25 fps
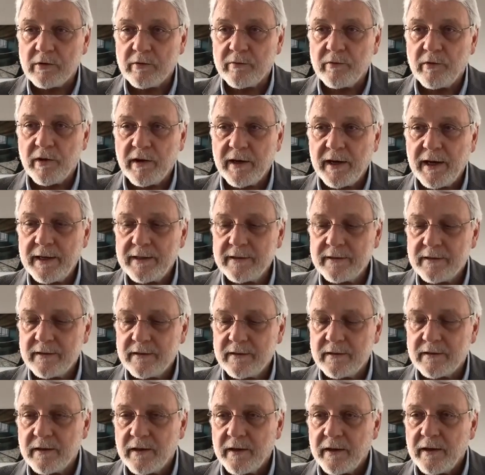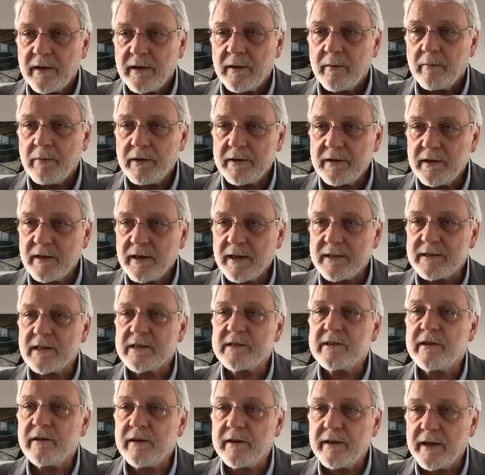because of the crisis, but it
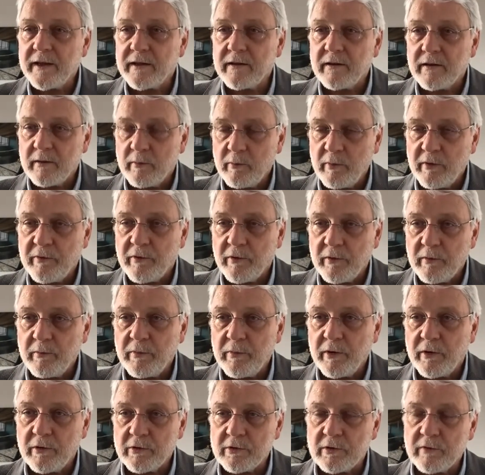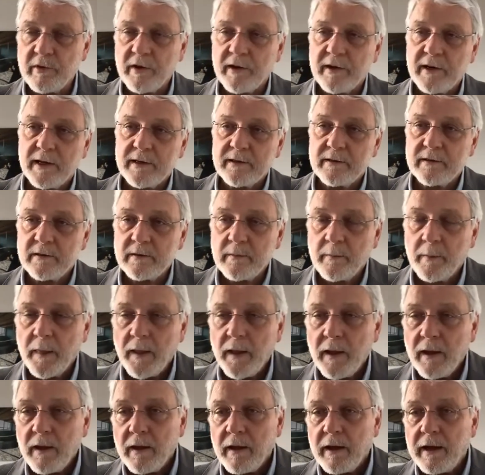has accelerated before, because of the crisis.
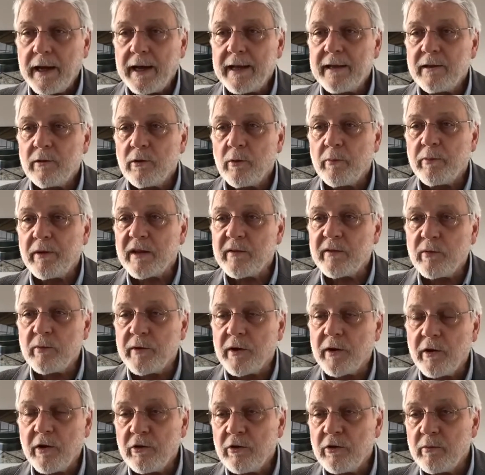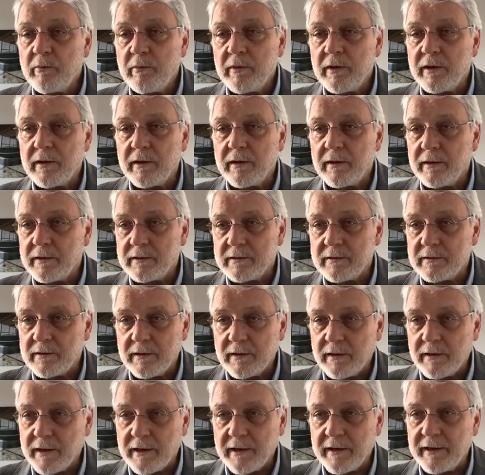And the platform economy,
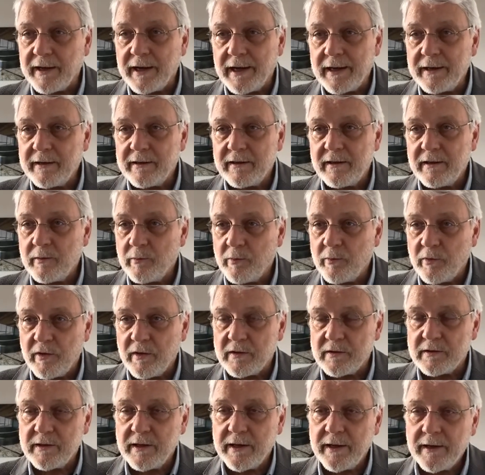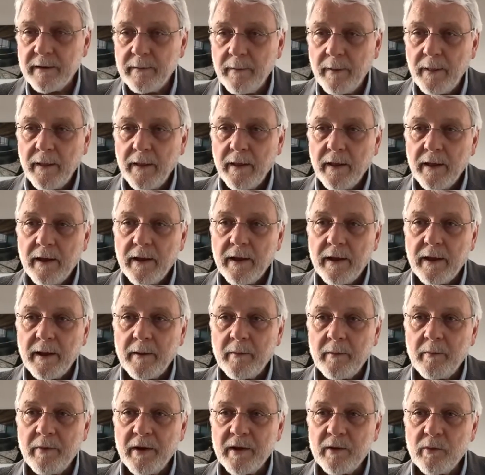it's a reality which is there,
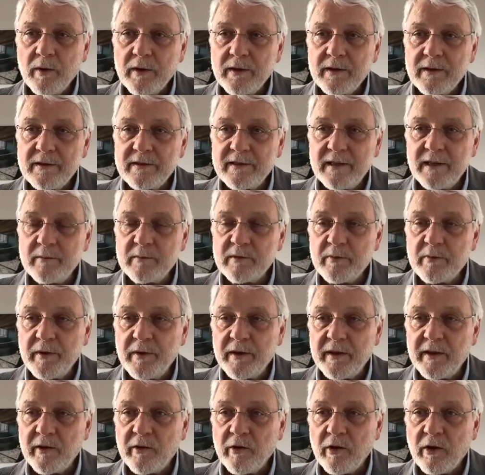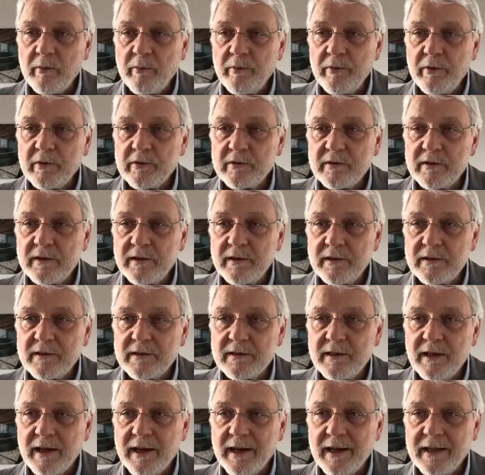but what seems pretty obvious
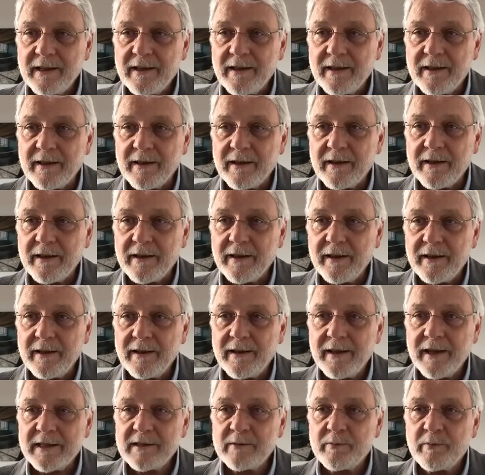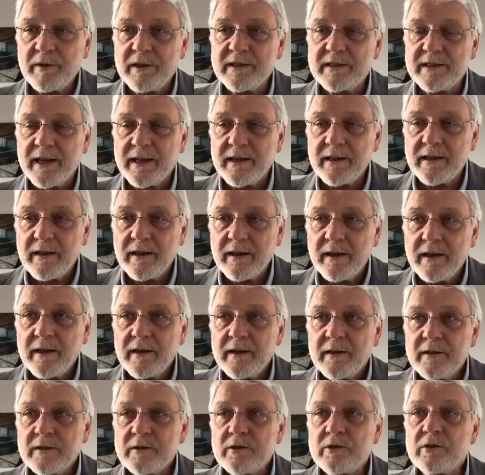is that it does present
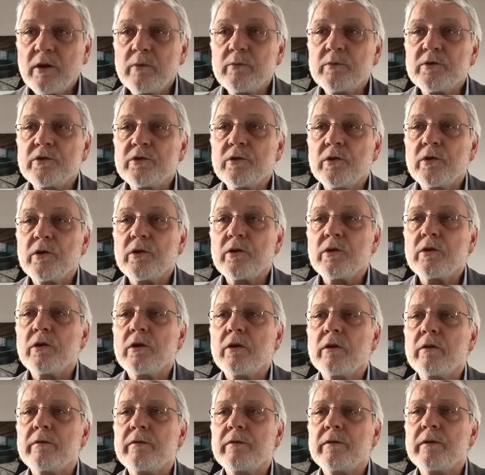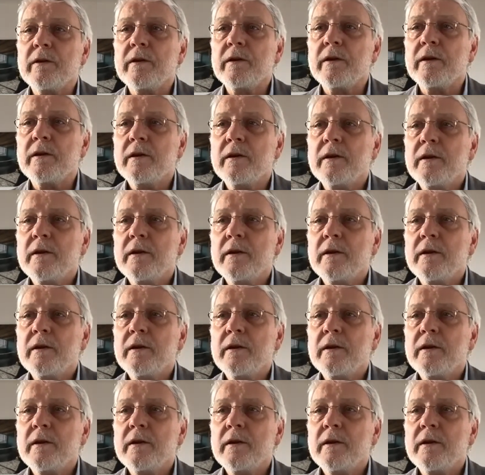some sort of